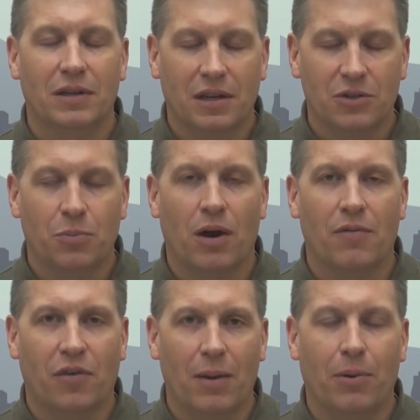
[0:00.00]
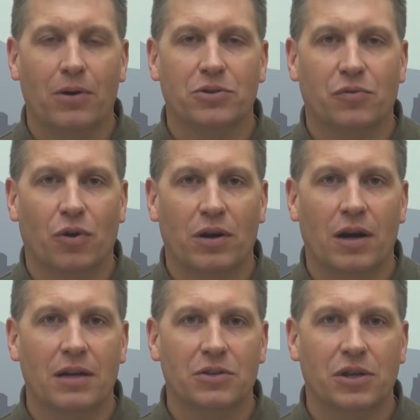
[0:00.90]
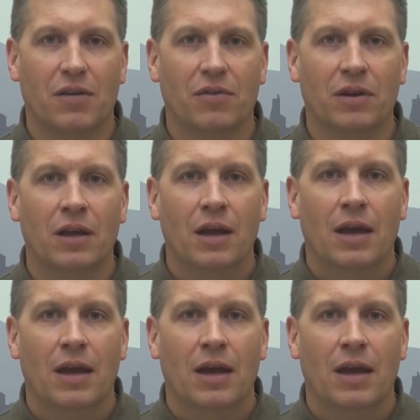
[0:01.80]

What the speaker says: It does modify parts of 197